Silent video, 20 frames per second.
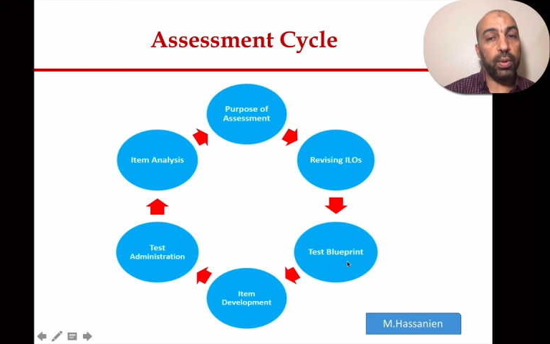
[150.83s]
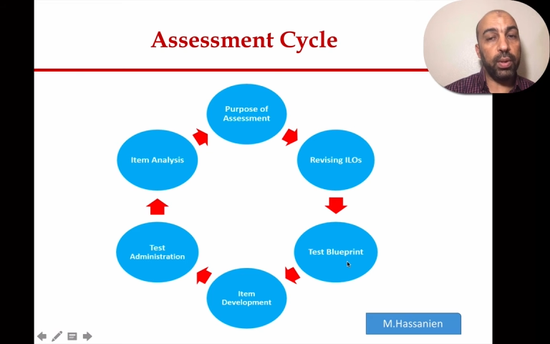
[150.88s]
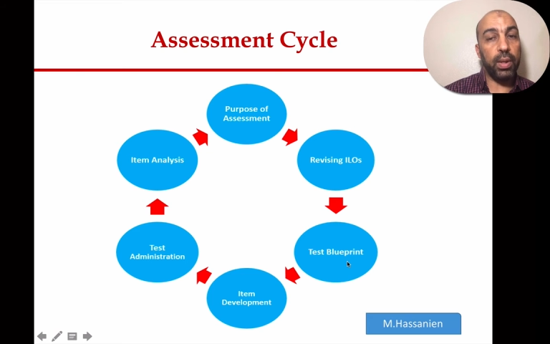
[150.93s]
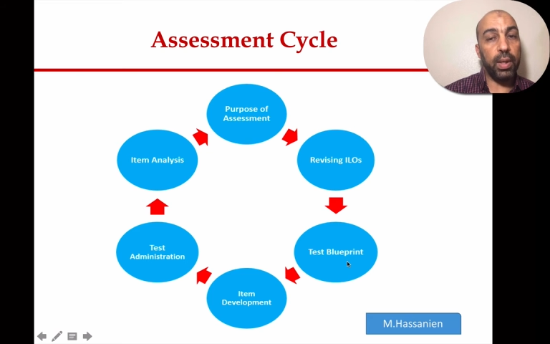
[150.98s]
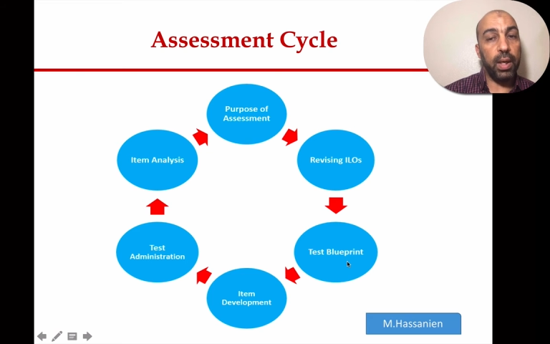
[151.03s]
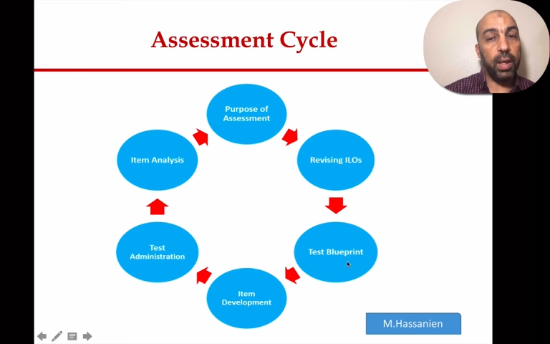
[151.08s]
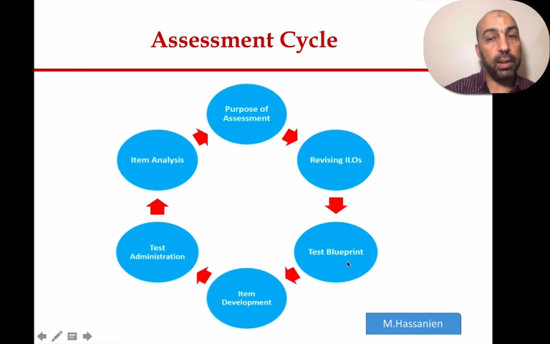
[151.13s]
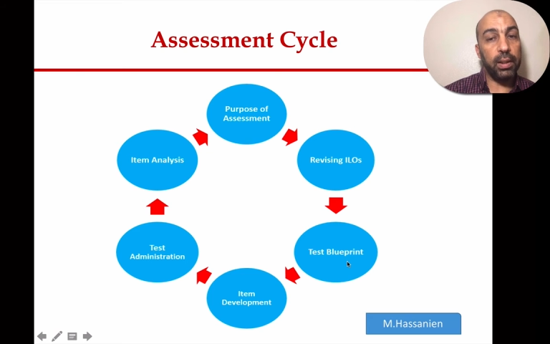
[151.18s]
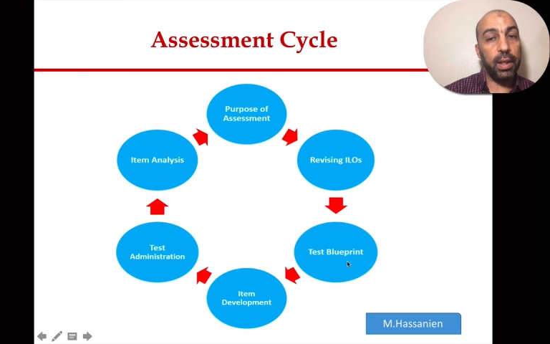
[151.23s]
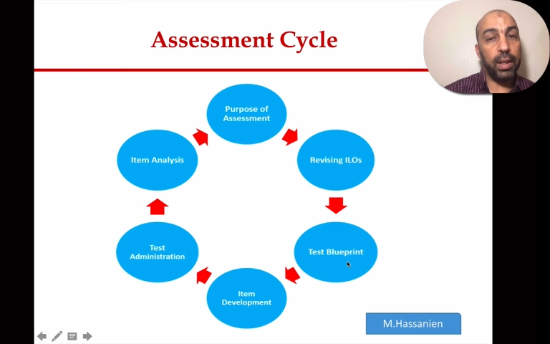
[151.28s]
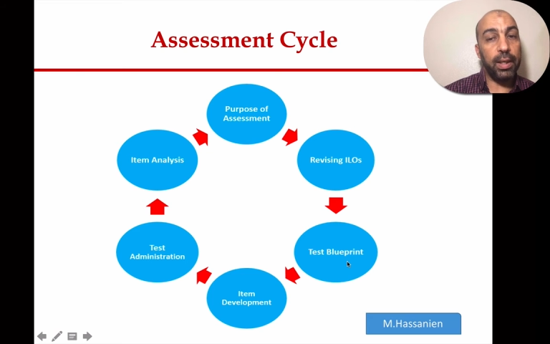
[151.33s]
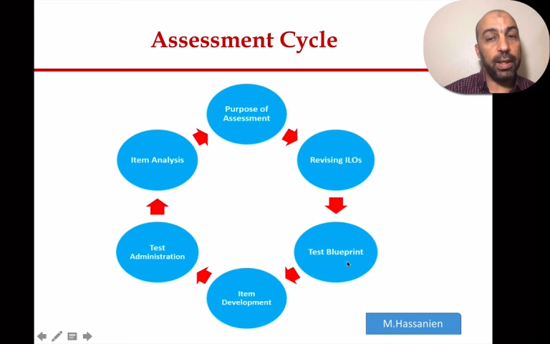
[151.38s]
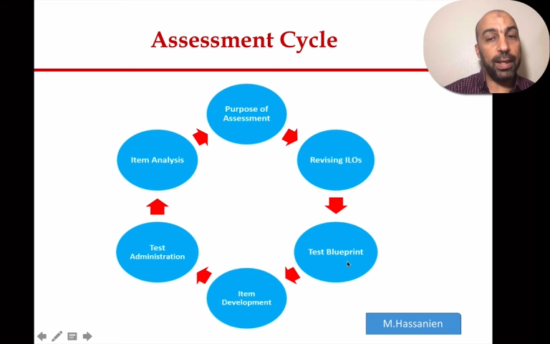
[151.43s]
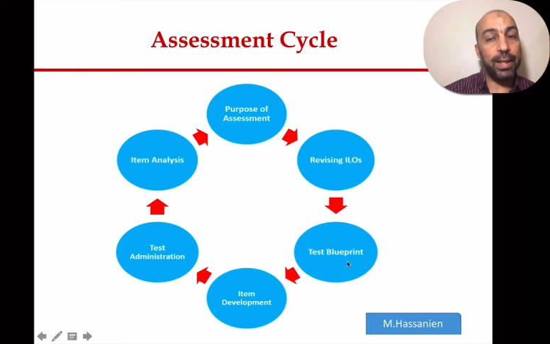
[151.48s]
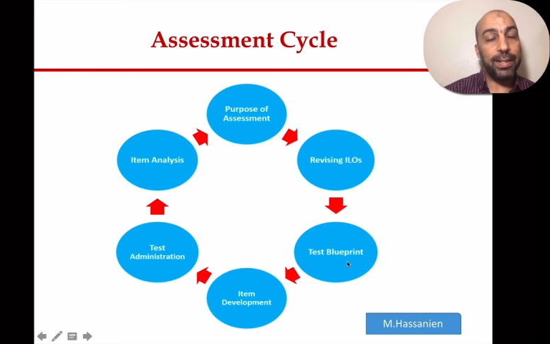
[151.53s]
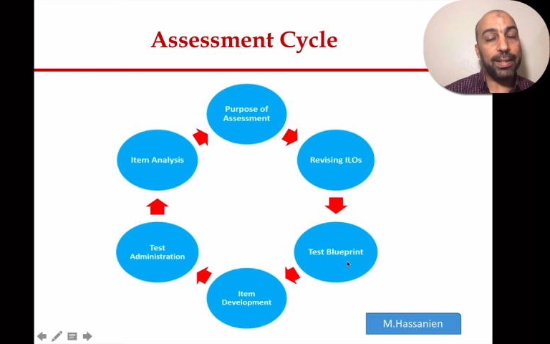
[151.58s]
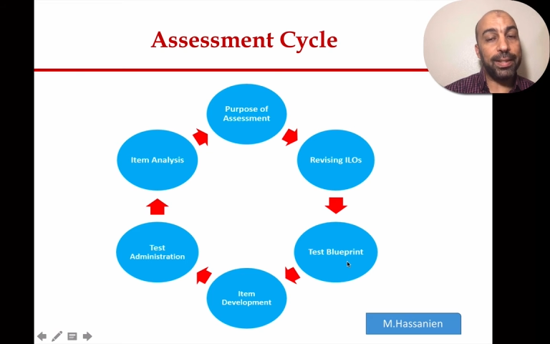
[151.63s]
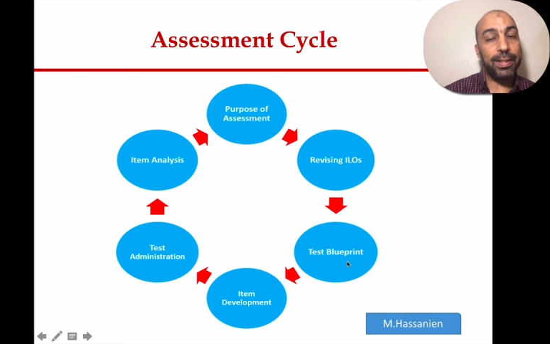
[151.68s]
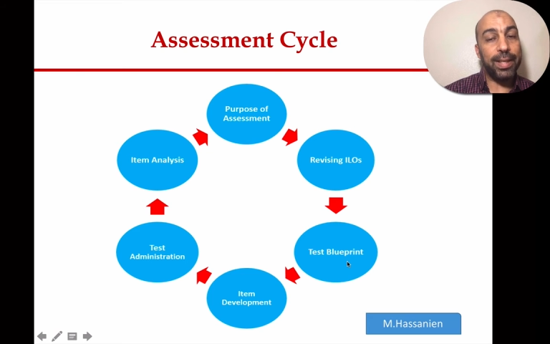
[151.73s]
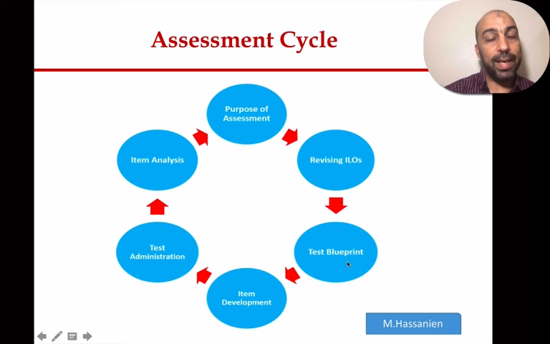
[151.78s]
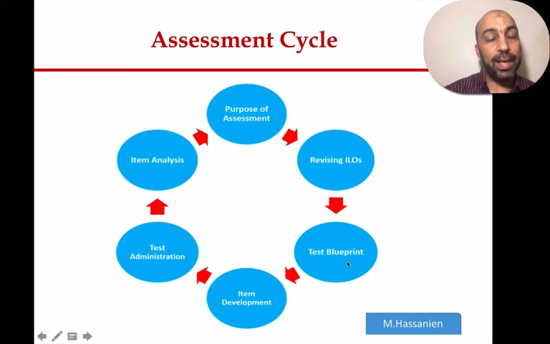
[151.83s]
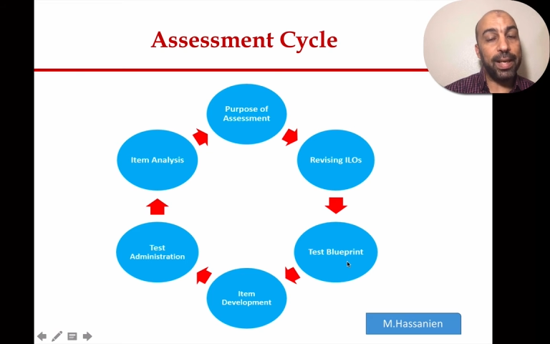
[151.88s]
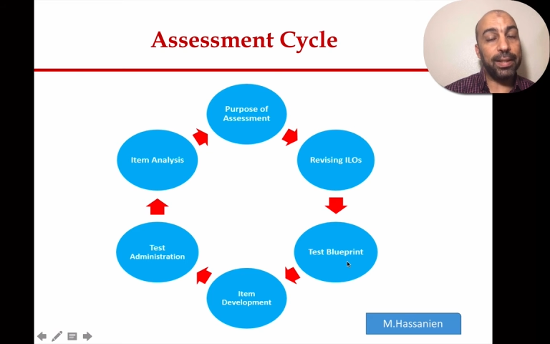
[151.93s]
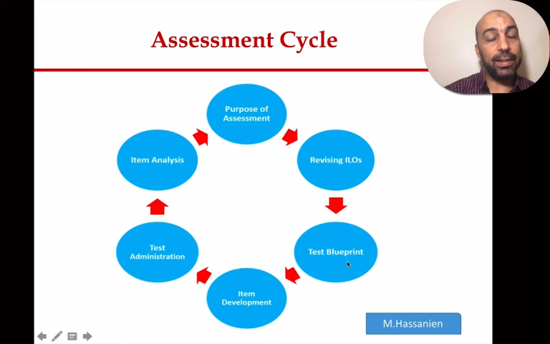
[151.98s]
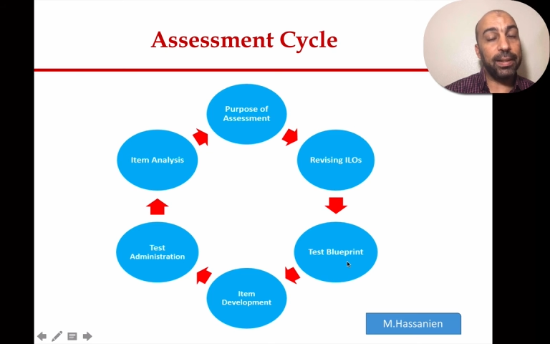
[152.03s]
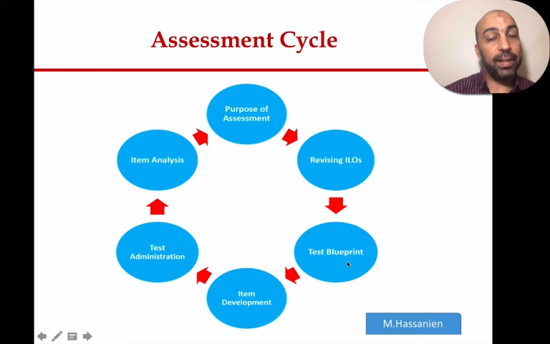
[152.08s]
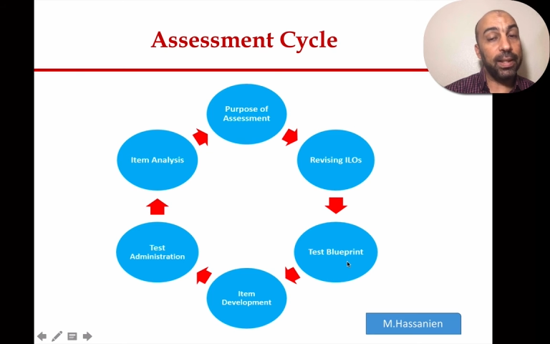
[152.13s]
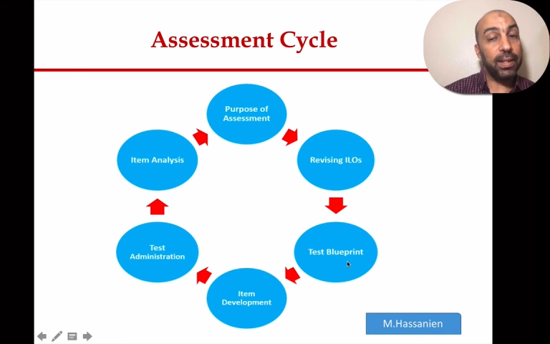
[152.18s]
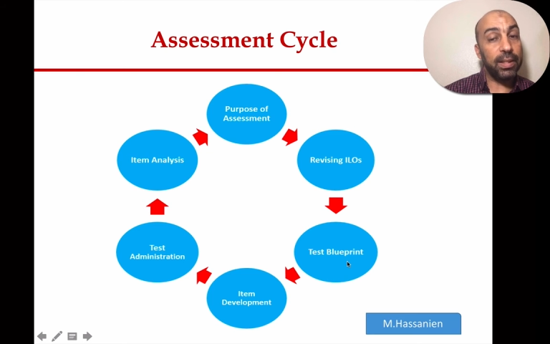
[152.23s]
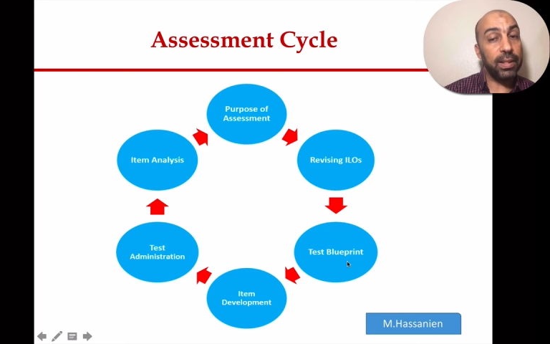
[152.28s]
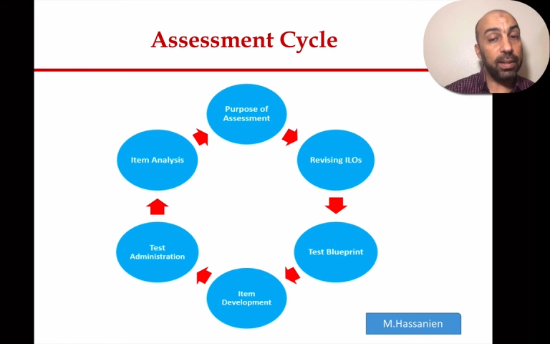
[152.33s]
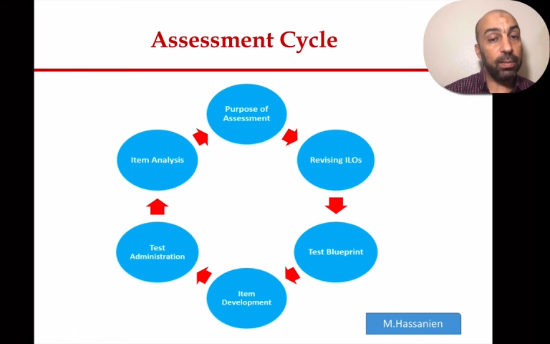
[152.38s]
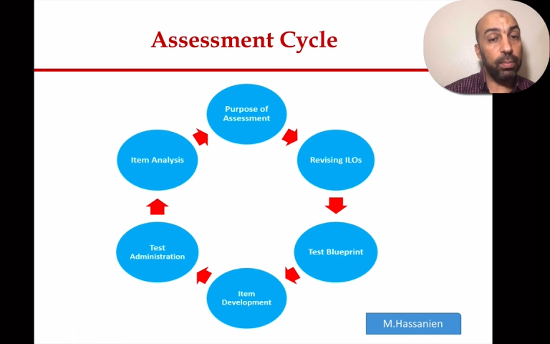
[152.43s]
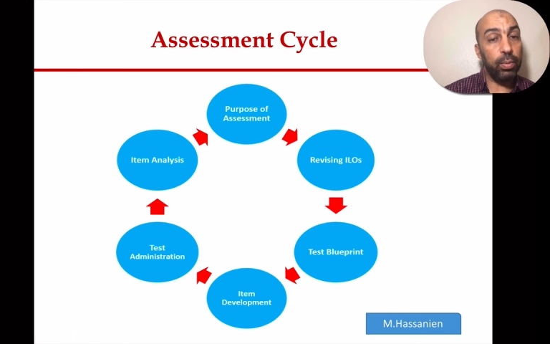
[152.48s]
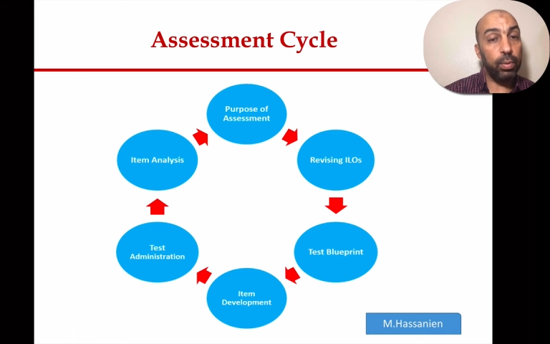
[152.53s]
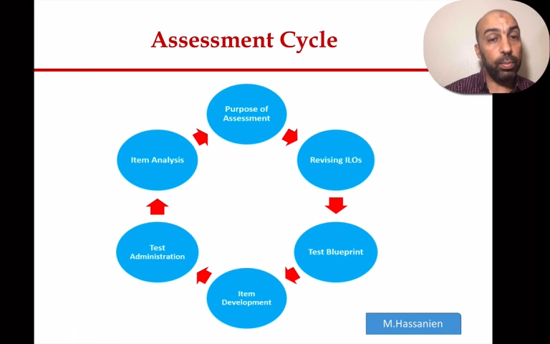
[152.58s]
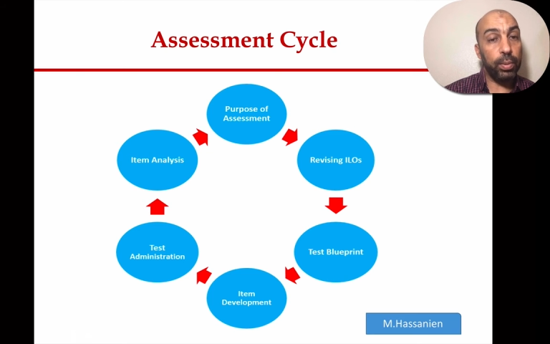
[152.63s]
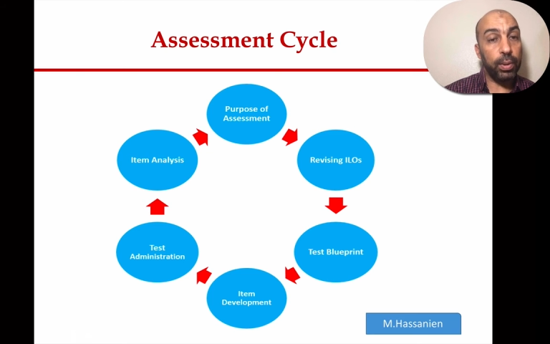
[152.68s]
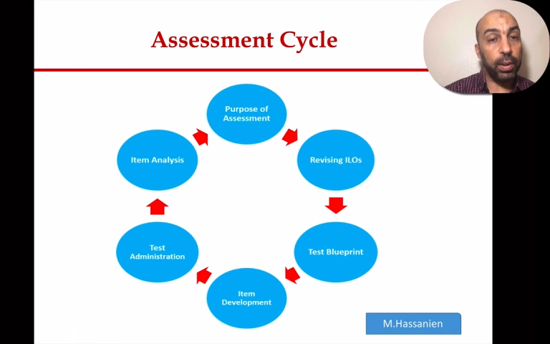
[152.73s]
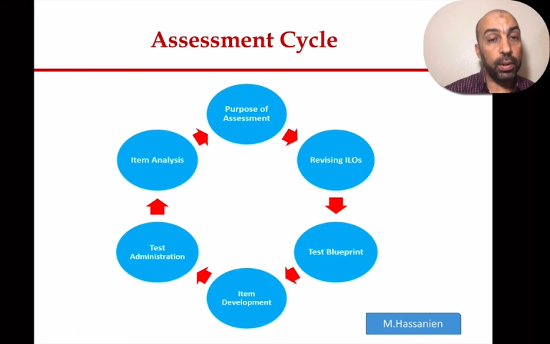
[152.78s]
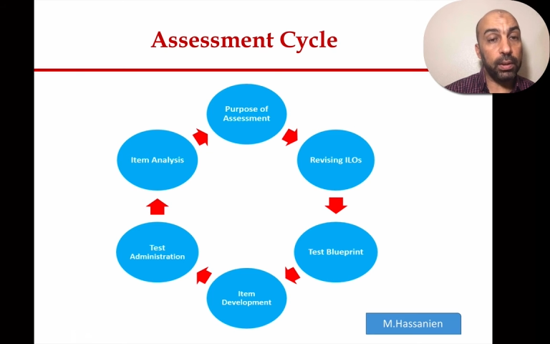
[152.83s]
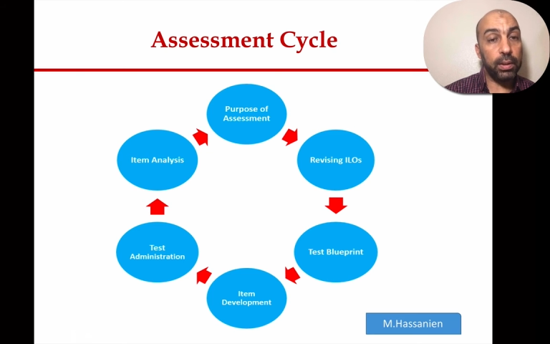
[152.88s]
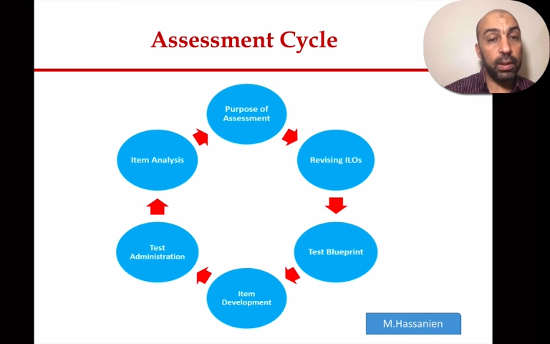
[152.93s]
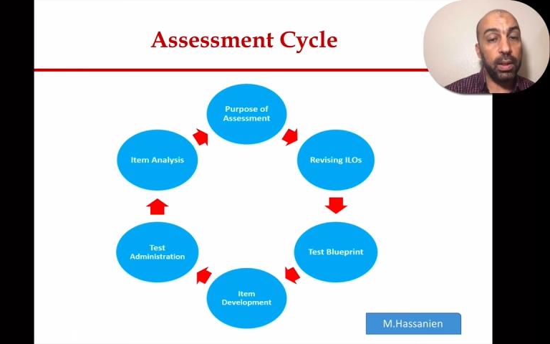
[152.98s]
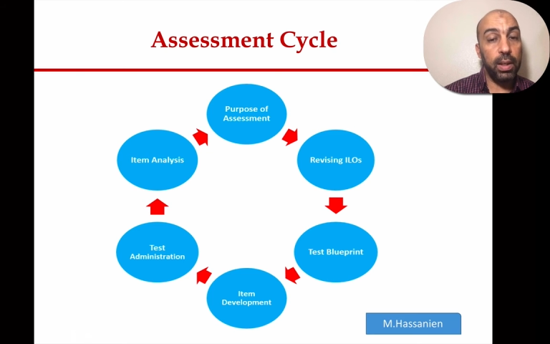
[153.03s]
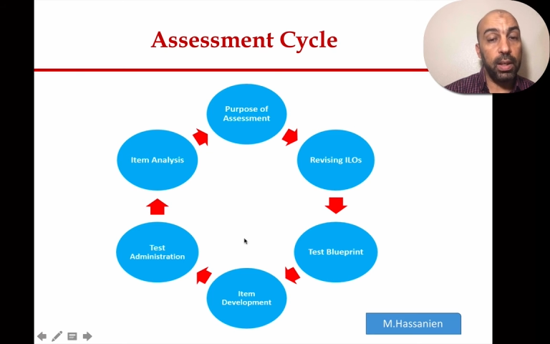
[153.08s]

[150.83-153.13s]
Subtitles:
written in the test blueprint